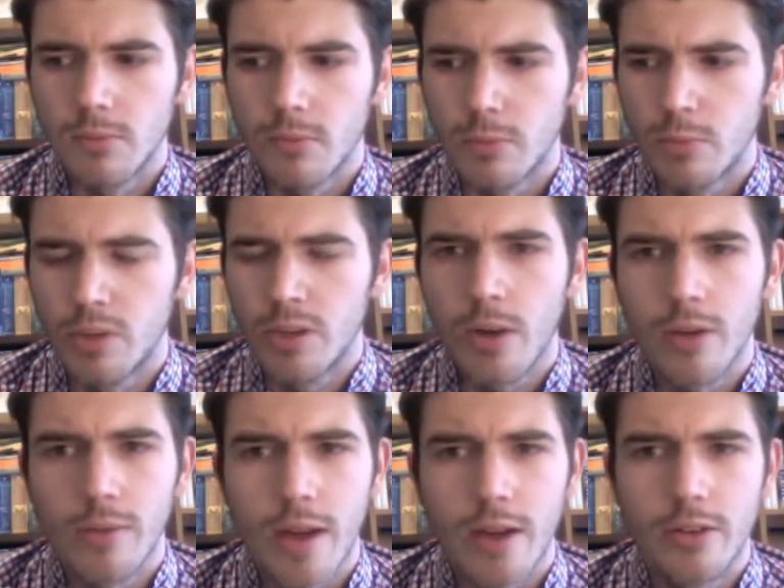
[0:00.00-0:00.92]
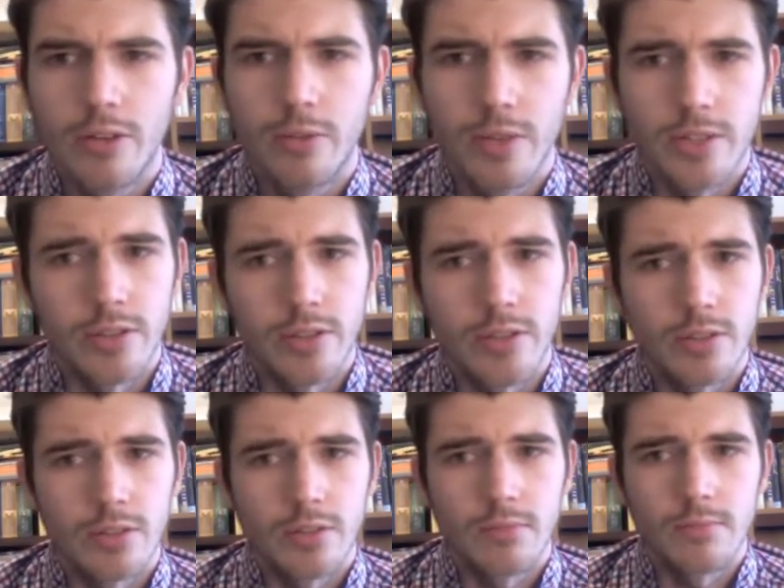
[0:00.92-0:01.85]
pretty well-rounded
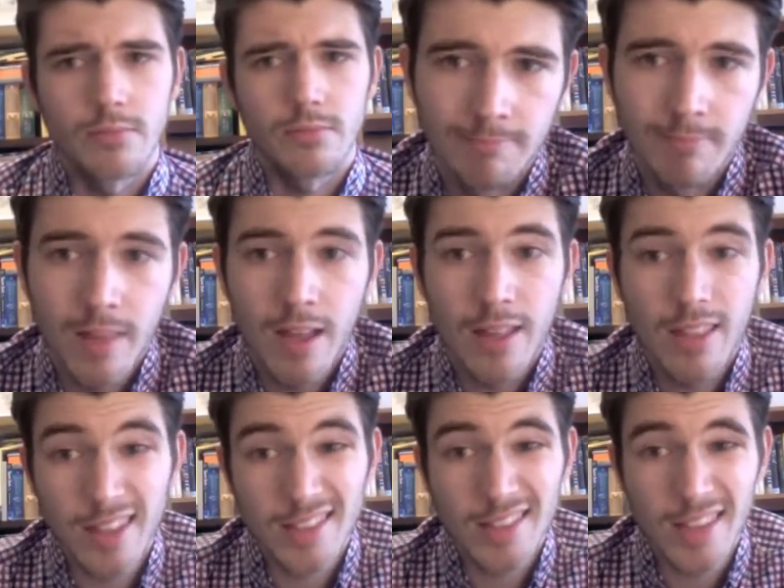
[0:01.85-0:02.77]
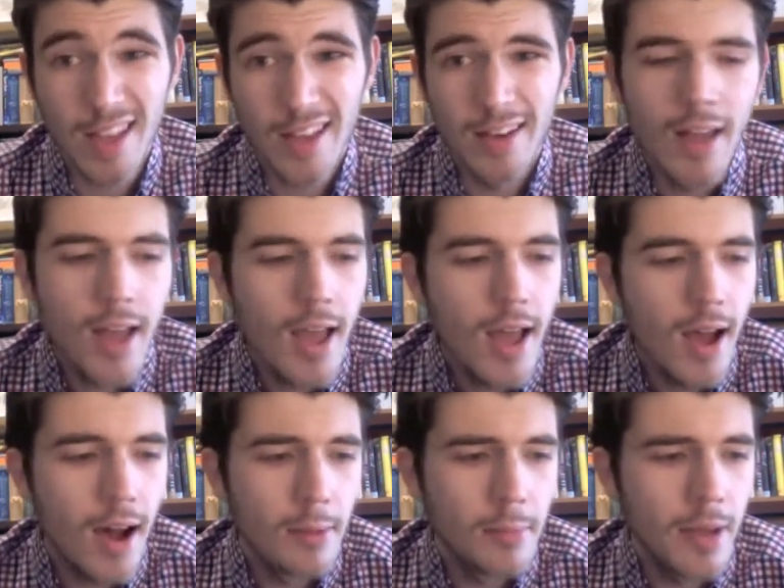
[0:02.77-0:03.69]
research. That said,
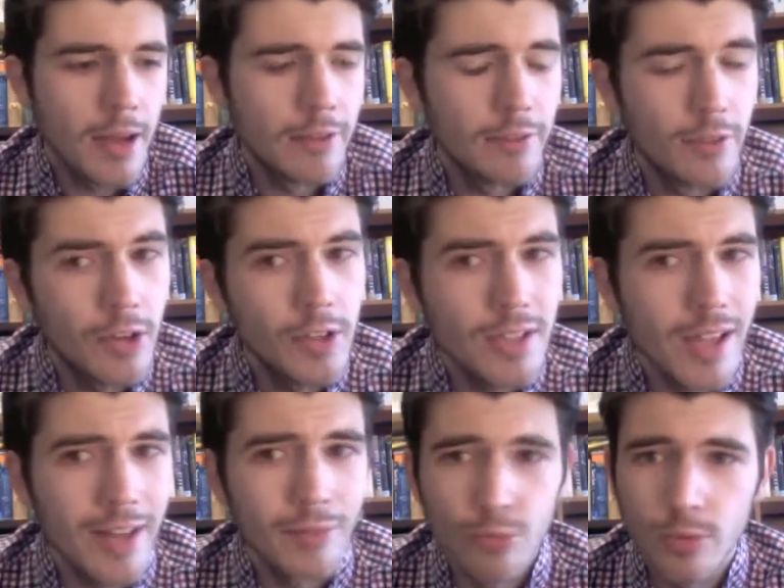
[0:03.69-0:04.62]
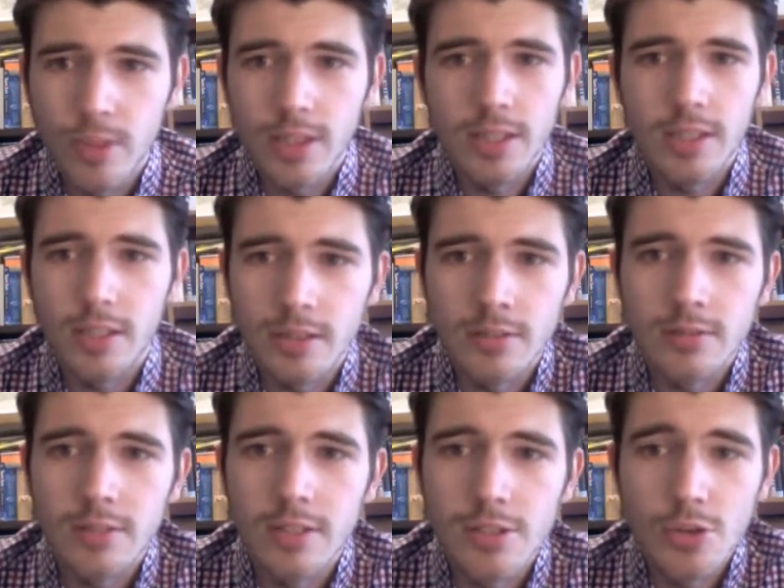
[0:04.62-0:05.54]
at first I really
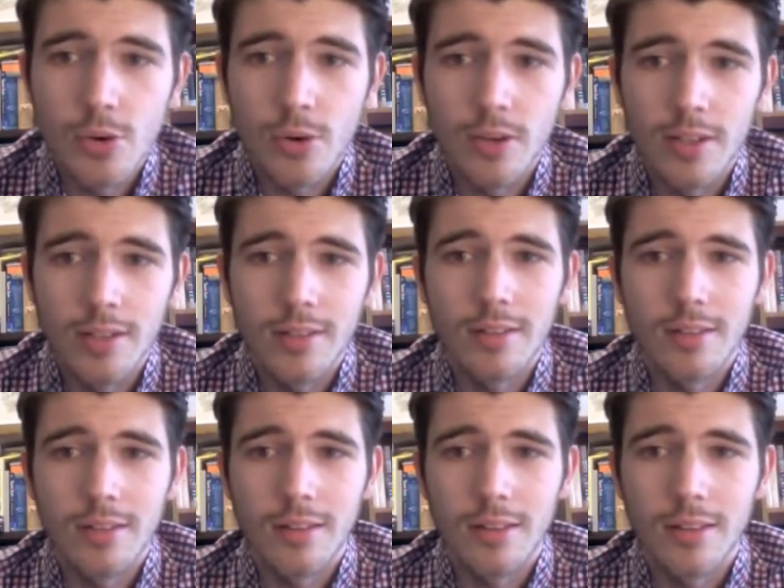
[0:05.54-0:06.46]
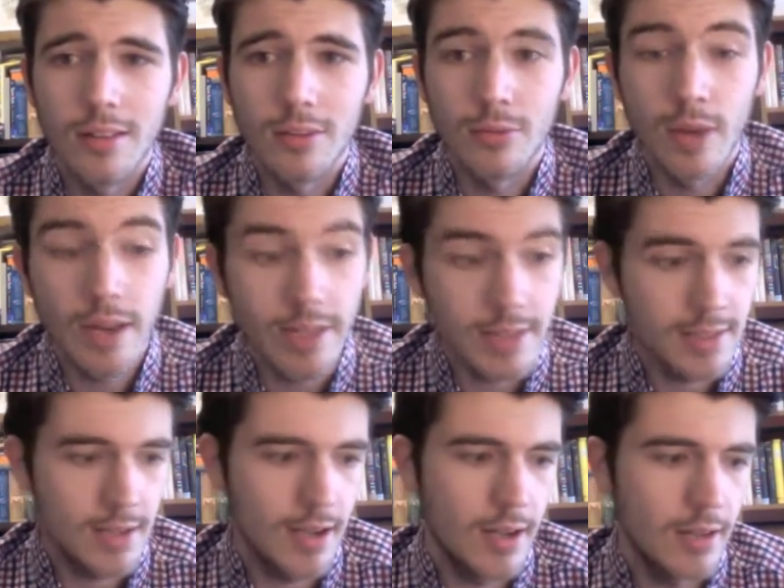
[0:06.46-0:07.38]
didn't enjoy the writing
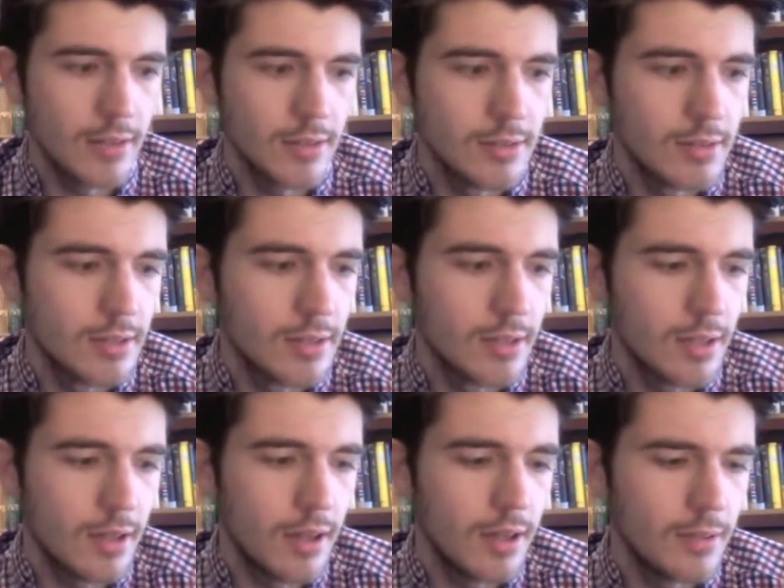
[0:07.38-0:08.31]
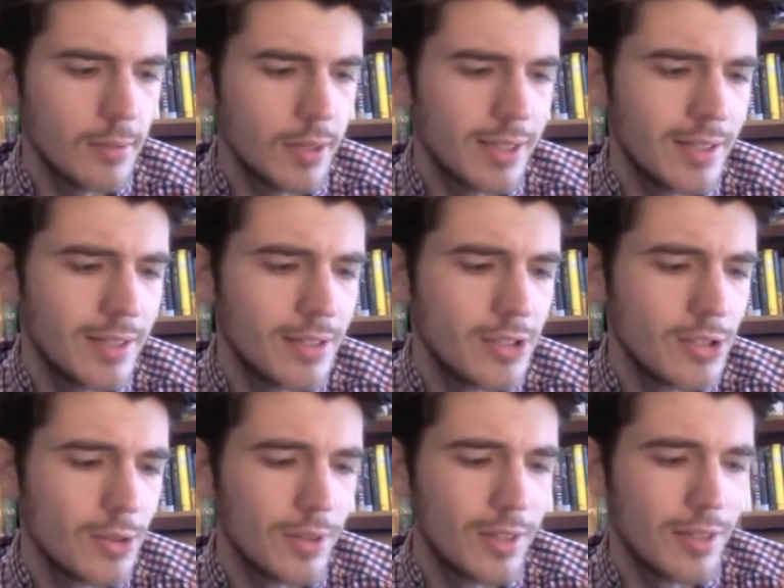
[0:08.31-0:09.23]
style. I didn't
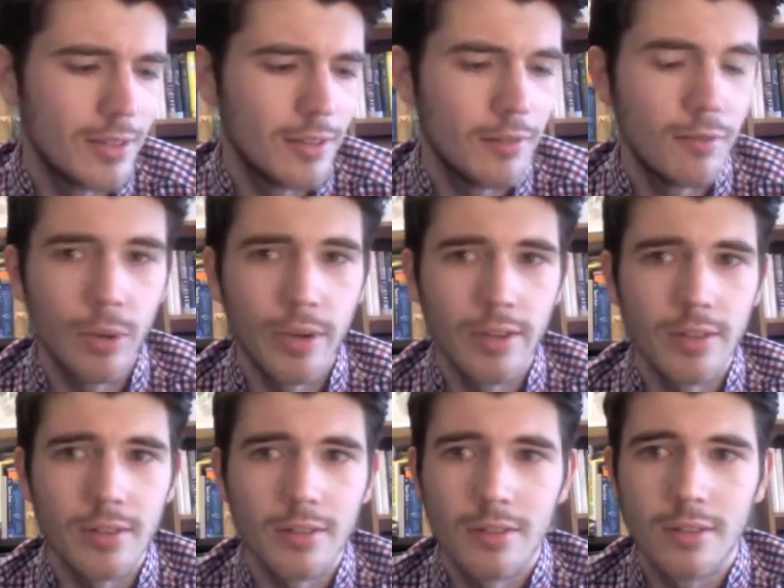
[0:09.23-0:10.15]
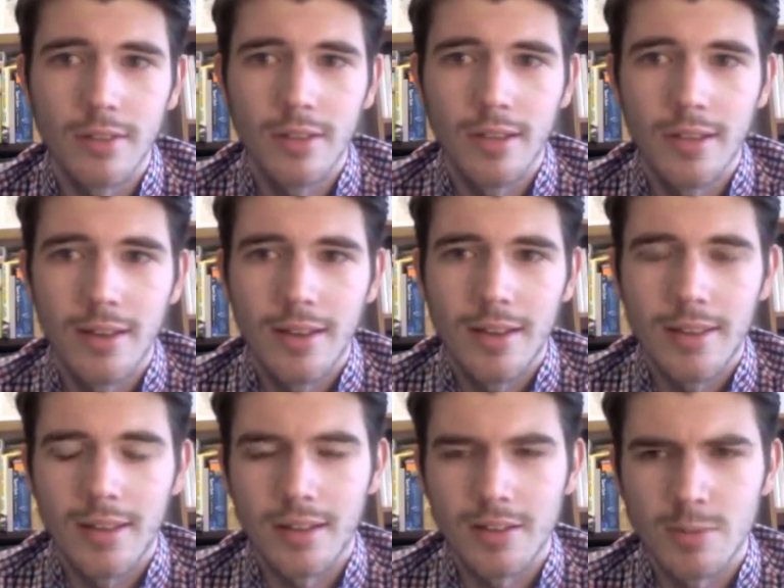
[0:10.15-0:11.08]
enjoy the voice
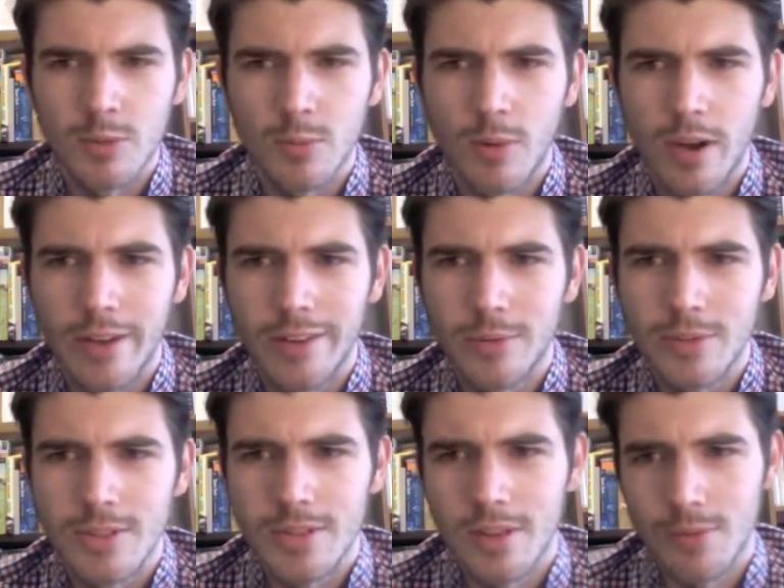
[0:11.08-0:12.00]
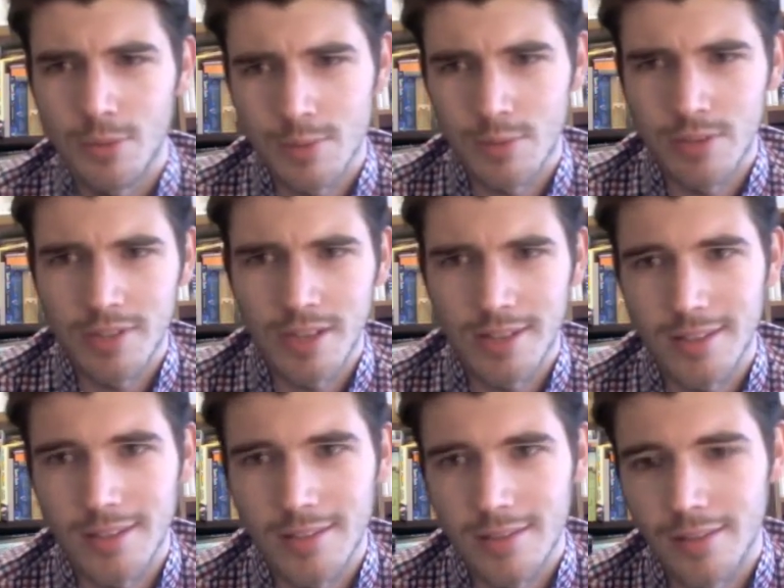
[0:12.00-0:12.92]
that Elizabeth Winder was
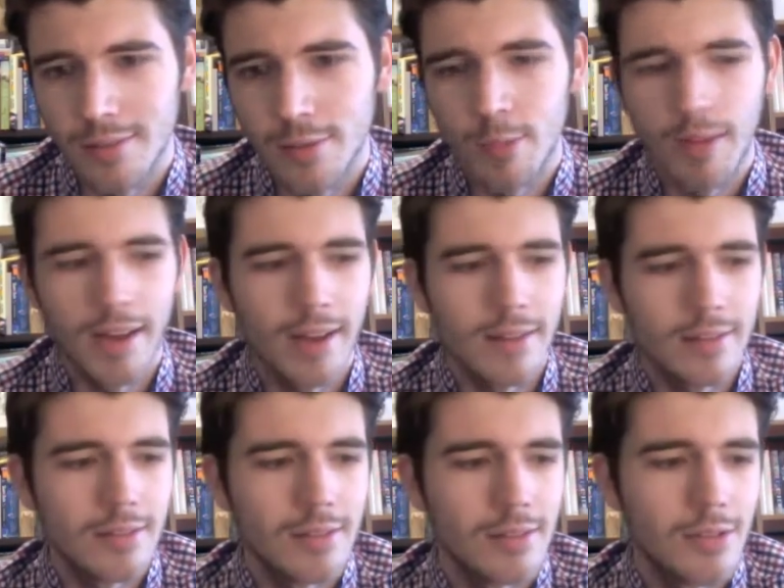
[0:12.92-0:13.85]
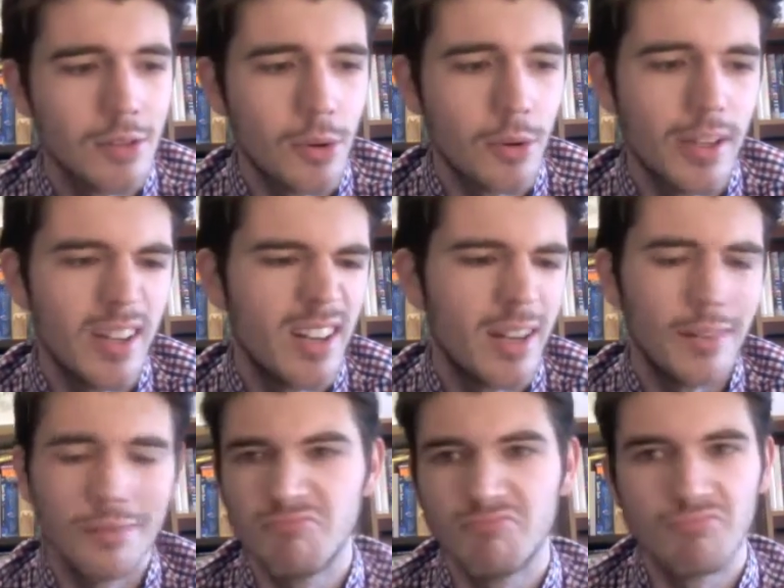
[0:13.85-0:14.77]
presenting Sylvia Plath's story, and
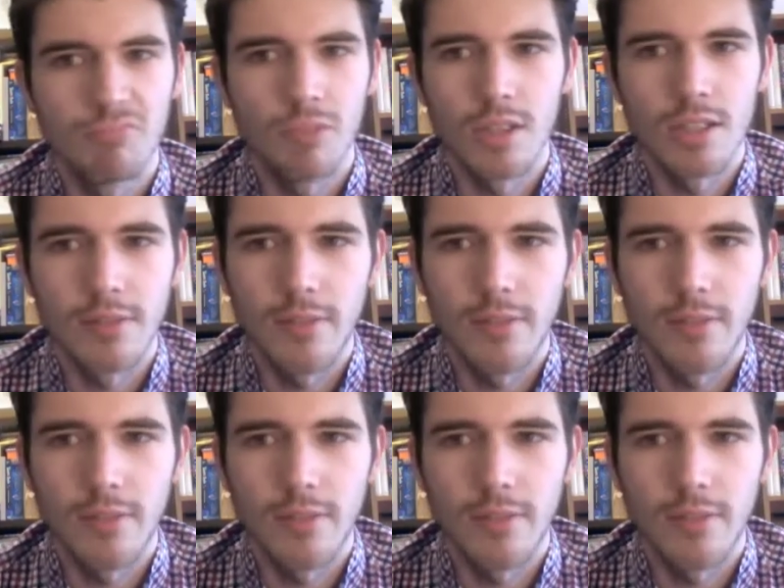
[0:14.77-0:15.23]
I wasn't a